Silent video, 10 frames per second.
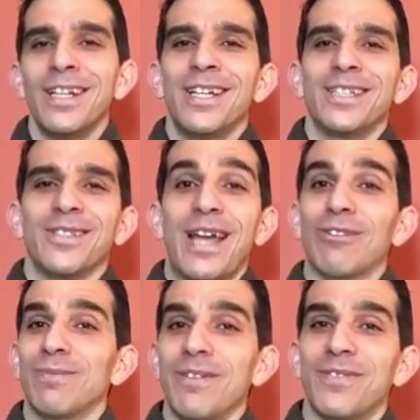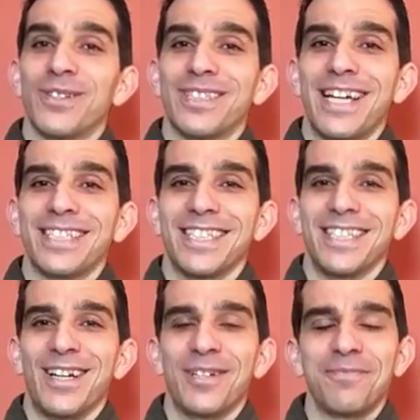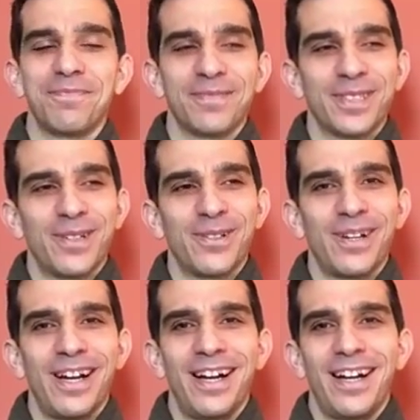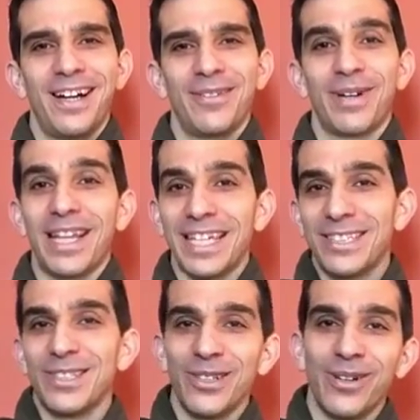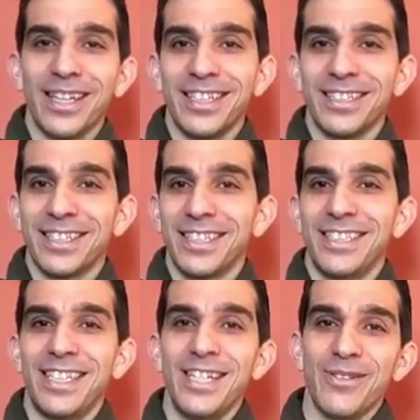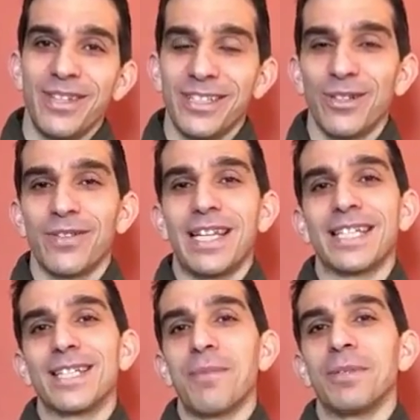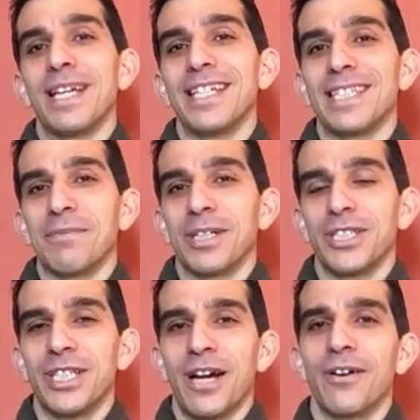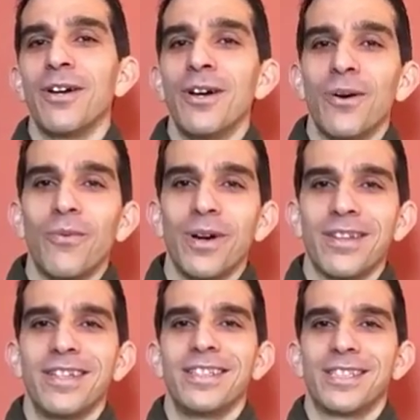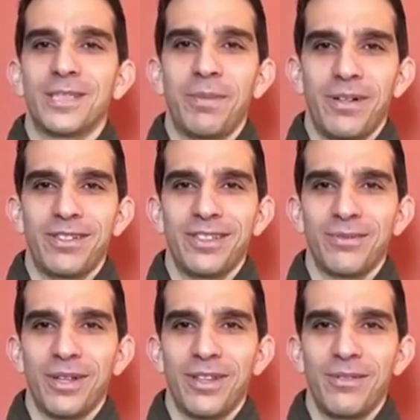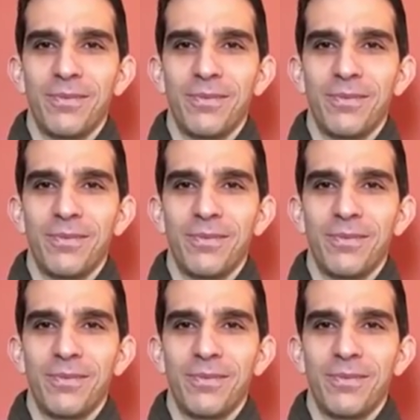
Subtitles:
So that was my first session, So what I'd like to do is continue this over the next couple of days, and I'm going to share one of these experiences with you.